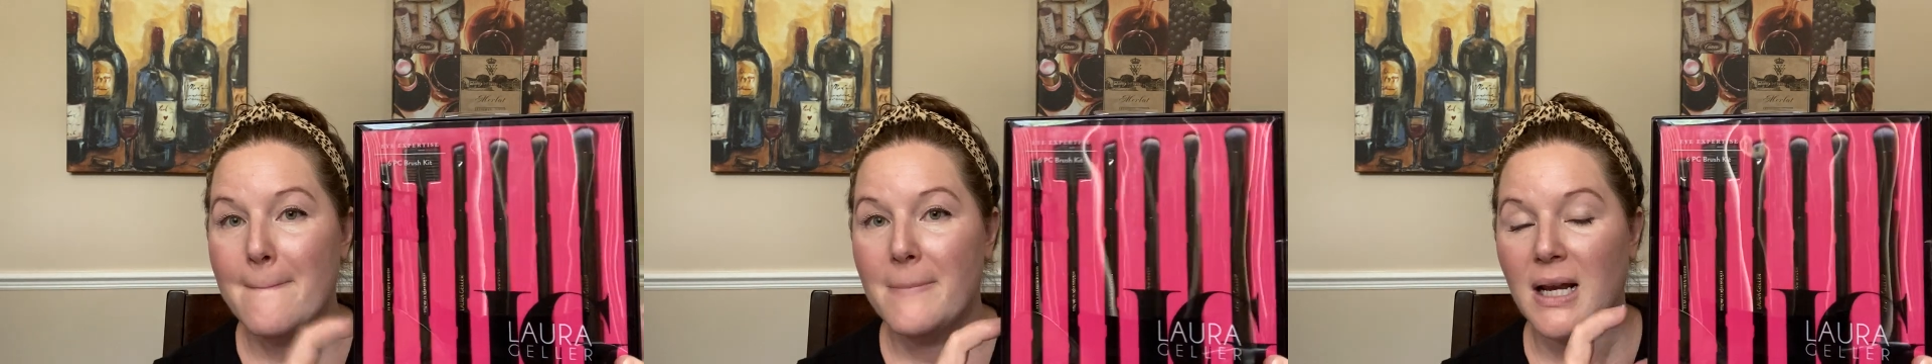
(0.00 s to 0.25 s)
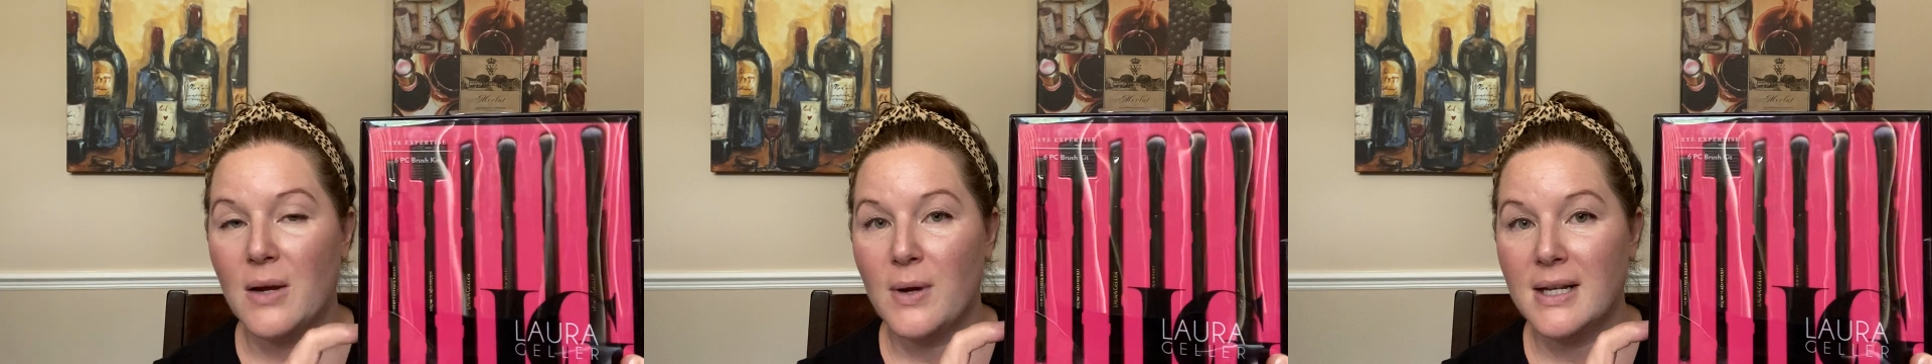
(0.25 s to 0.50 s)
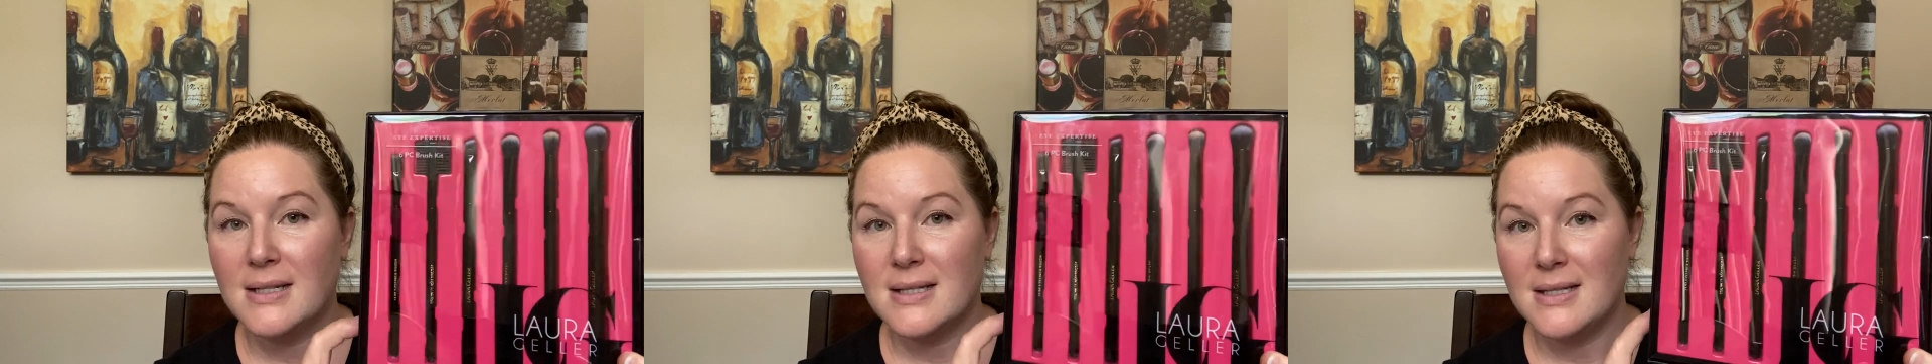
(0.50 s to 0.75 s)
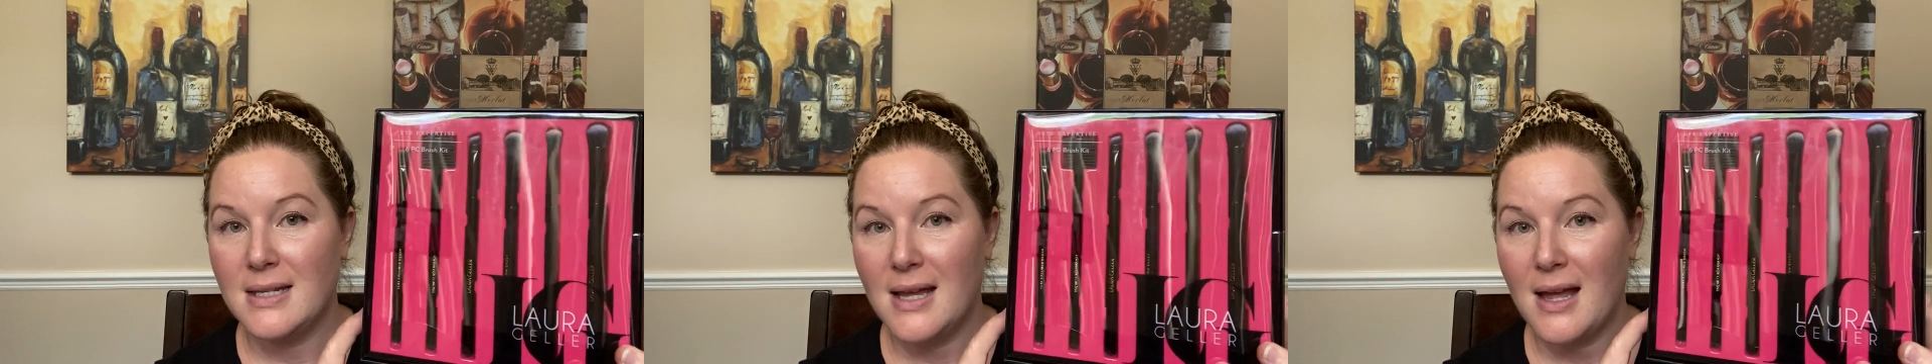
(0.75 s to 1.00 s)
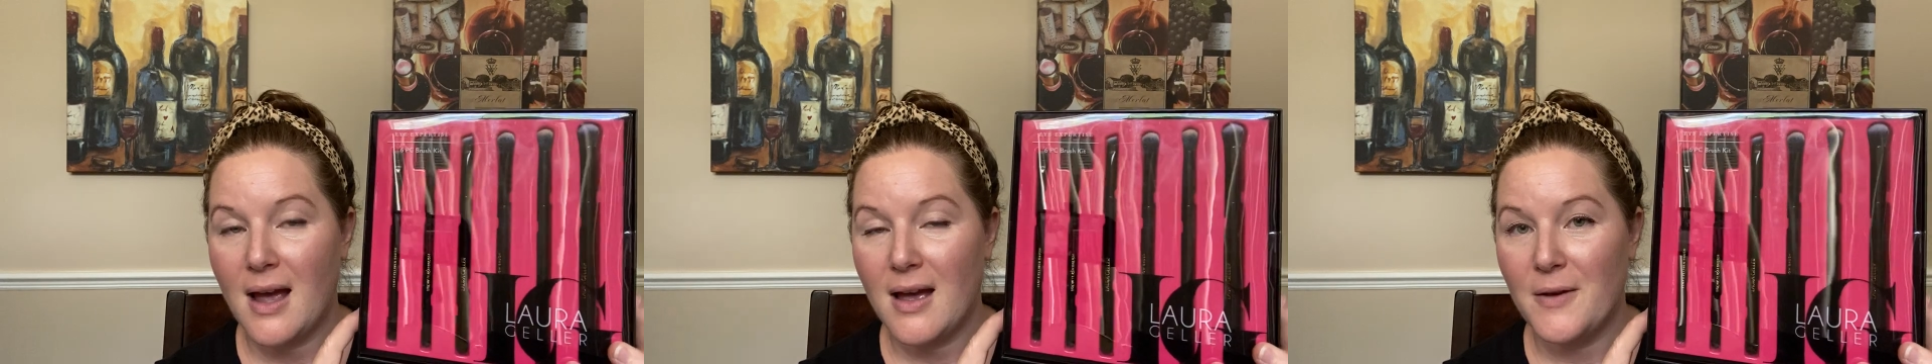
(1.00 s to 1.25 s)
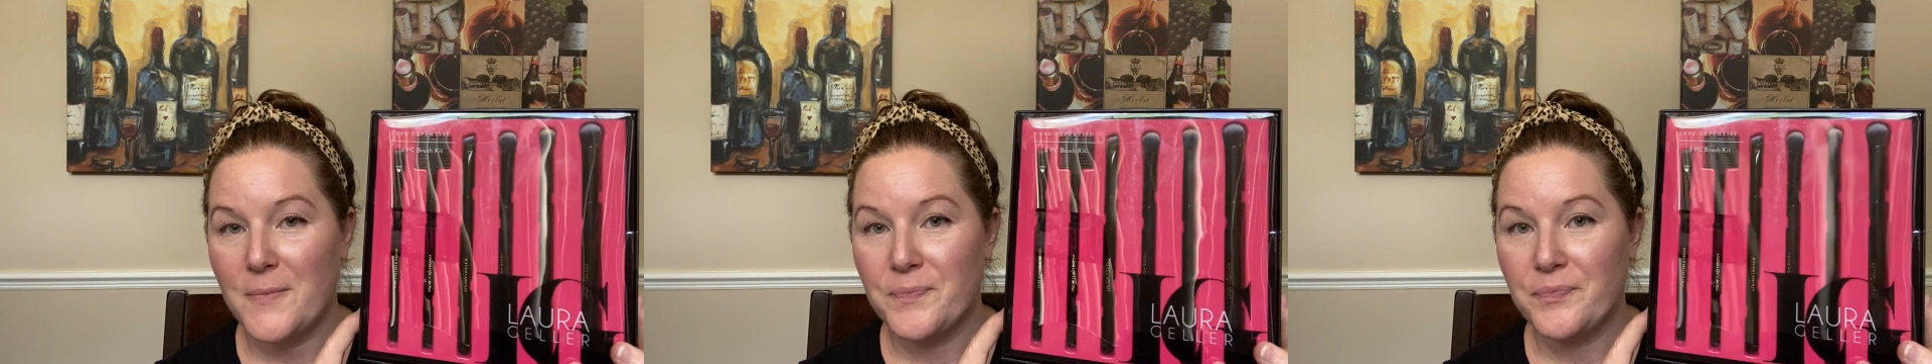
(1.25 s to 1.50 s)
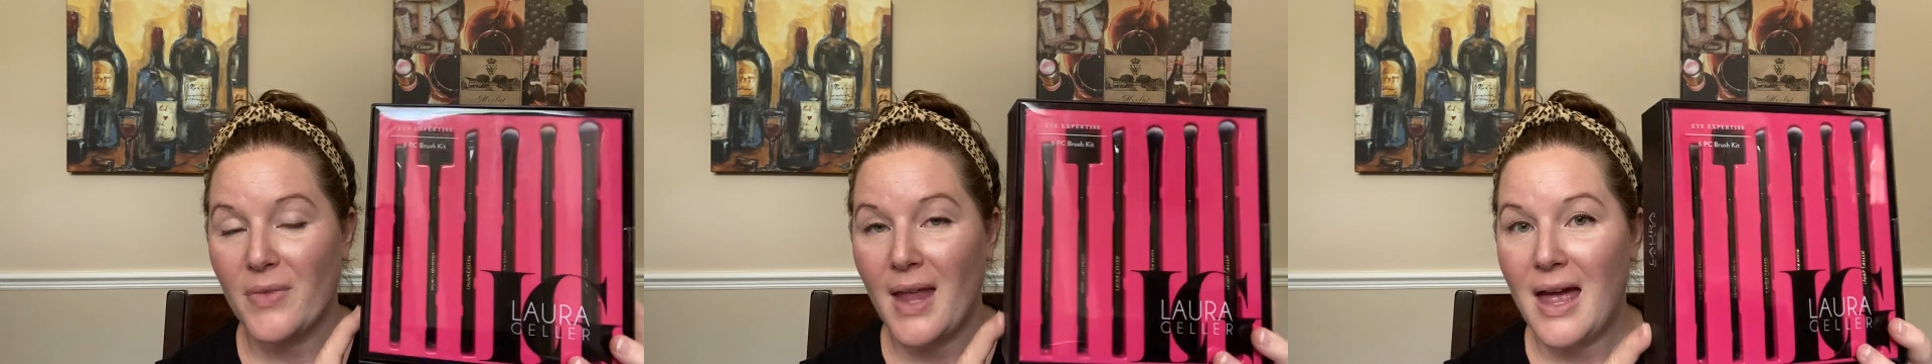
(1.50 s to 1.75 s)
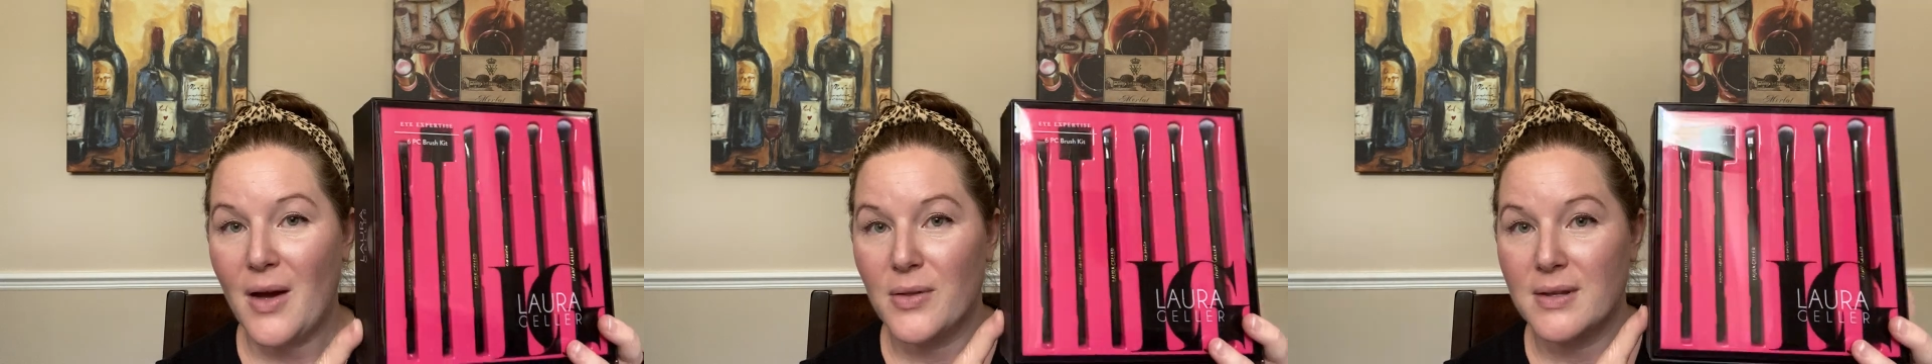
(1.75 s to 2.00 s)
but I wanted to see um,
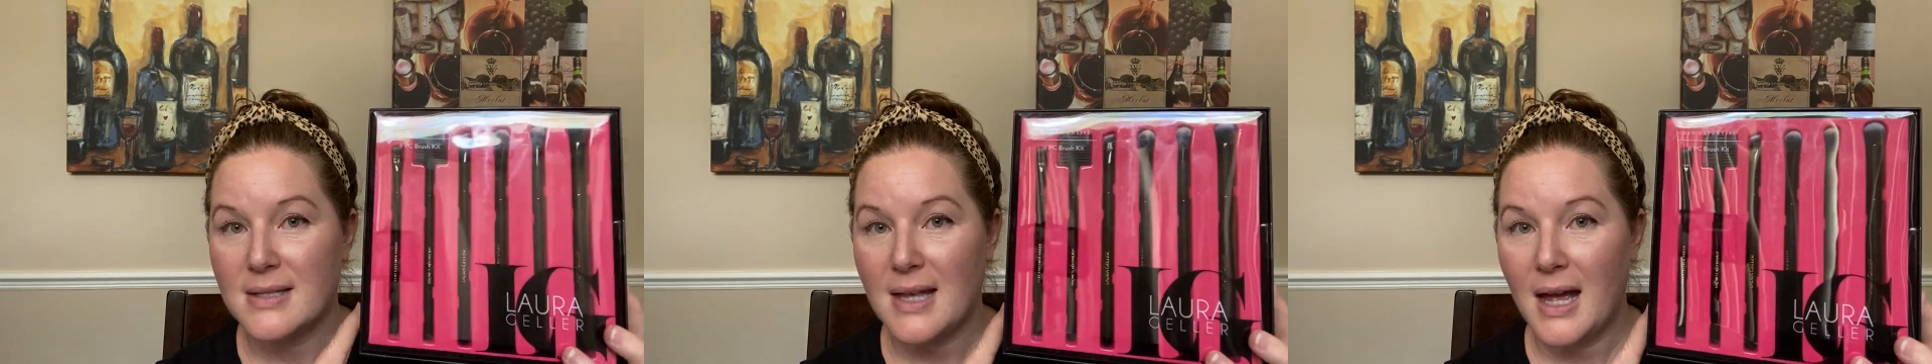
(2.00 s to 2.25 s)
how this